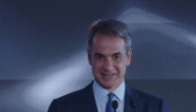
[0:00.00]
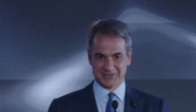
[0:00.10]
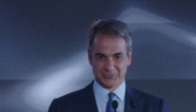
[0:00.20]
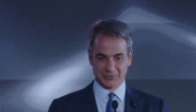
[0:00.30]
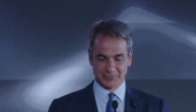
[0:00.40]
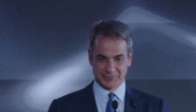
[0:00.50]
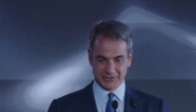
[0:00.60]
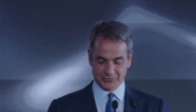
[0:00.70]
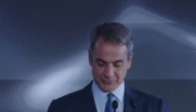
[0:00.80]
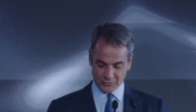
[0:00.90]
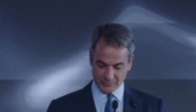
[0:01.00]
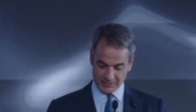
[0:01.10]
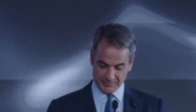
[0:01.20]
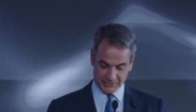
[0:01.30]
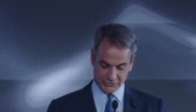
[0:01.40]
with the fate of global
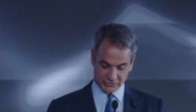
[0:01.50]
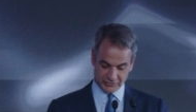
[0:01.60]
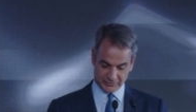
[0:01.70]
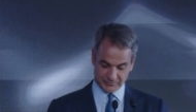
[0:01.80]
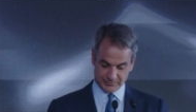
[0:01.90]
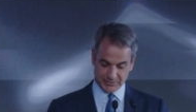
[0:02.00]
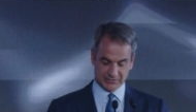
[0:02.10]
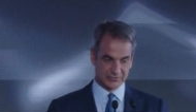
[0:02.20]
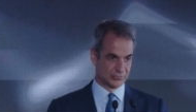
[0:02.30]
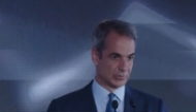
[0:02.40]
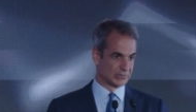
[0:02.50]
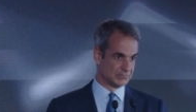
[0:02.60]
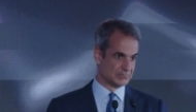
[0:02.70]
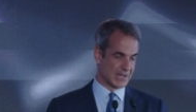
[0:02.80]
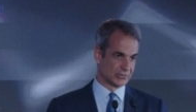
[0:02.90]
emissions, but what
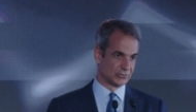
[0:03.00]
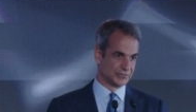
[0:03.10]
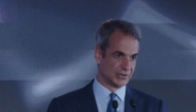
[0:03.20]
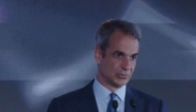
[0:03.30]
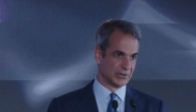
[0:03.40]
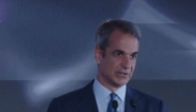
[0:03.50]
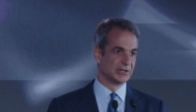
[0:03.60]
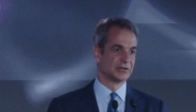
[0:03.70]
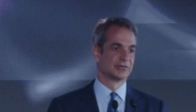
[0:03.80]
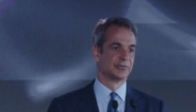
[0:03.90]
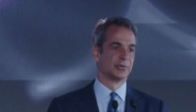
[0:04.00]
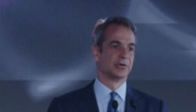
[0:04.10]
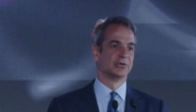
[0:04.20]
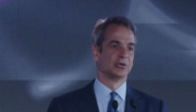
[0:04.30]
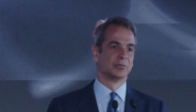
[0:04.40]
matters equally is for
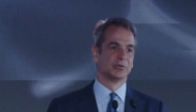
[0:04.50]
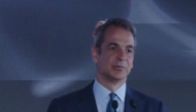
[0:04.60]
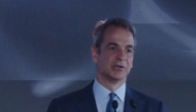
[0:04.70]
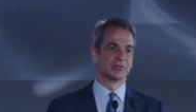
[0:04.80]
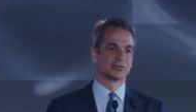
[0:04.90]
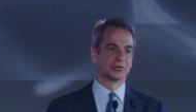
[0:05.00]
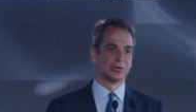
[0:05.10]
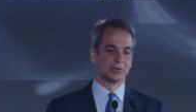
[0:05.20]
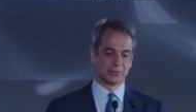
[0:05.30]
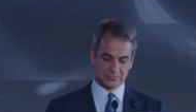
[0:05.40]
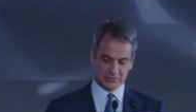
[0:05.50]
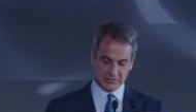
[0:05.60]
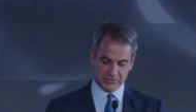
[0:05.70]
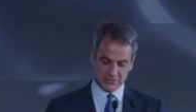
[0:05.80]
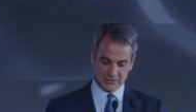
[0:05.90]
Europe to be a strong,
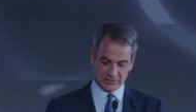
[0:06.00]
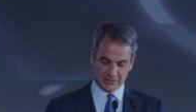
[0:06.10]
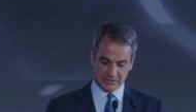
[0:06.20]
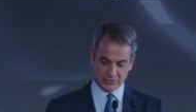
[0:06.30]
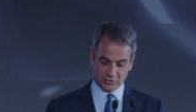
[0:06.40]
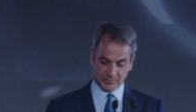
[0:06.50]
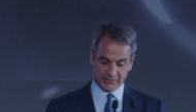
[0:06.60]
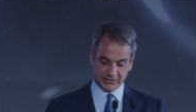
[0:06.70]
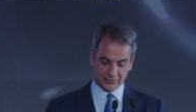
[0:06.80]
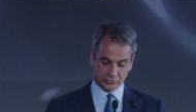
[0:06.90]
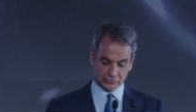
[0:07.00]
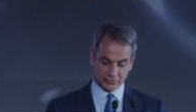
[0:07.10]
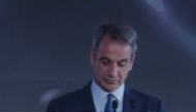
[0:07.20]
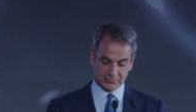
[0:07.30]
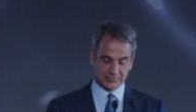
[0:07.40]
economically and social,
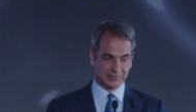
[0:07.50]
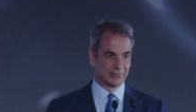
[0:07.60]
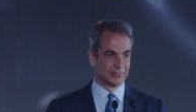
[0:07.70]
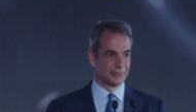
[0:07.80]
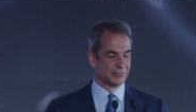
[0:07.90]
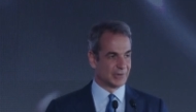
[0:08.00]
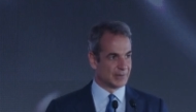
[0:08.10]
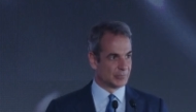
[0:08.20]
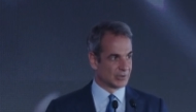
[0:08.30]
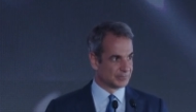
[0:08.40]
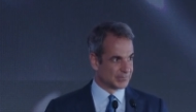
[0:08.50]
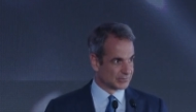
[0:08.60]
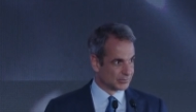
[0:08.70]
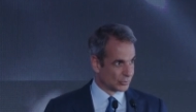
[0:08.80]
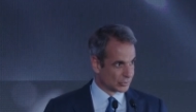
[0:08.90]
vibrant, but
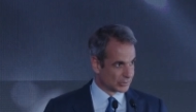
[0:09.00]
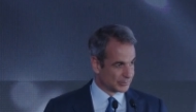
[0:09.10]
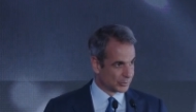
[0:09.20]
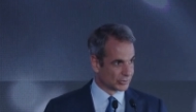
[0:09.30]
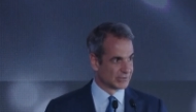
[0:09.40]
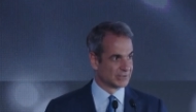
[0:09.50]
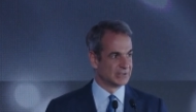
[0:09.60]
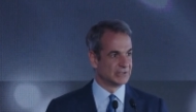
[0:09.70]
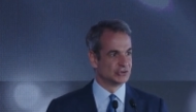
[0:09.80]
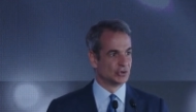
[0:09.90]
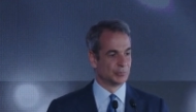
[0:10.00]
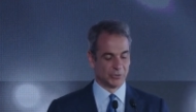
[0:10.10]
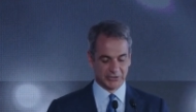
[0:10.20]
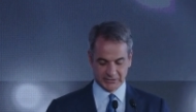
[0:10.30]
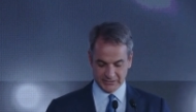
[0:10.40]
more importantly,
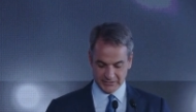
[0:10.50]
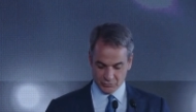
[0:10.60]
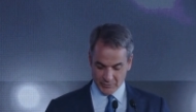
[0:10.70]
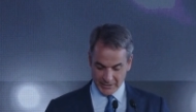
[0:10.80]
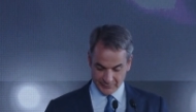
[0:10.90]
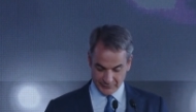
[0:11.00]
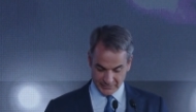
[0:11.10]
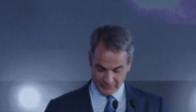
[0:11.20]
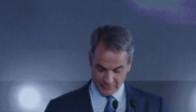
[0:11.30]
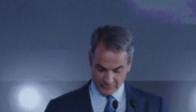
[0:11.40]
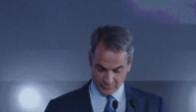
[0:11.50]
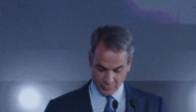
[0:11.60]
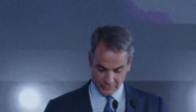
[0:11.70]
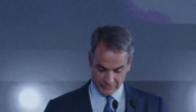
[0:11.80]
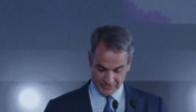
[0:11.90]
geopolitically relevant around the
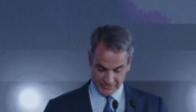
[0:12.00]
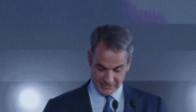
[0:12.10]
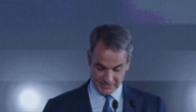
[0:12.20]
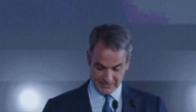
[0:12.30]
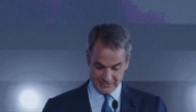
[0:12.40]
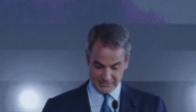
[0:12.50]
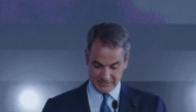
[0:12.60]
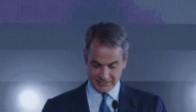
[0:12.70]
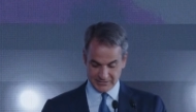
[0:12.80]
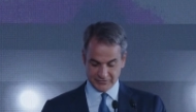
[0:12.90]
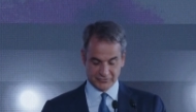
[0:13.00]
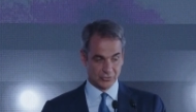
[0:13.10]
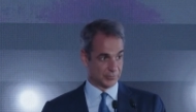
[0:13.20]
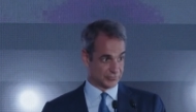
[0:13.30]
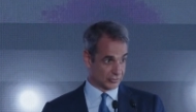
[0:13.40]
world. And this
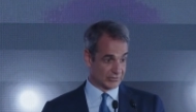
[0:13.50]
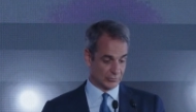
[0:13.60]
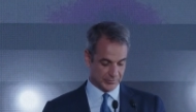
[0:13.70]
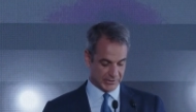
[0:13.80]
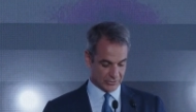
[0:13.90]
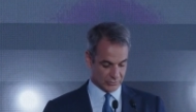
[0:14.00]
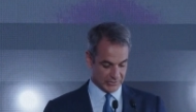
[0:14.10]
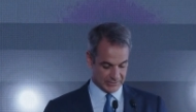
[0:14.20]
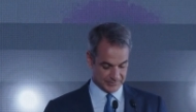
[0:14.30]
Europe certainly will be a green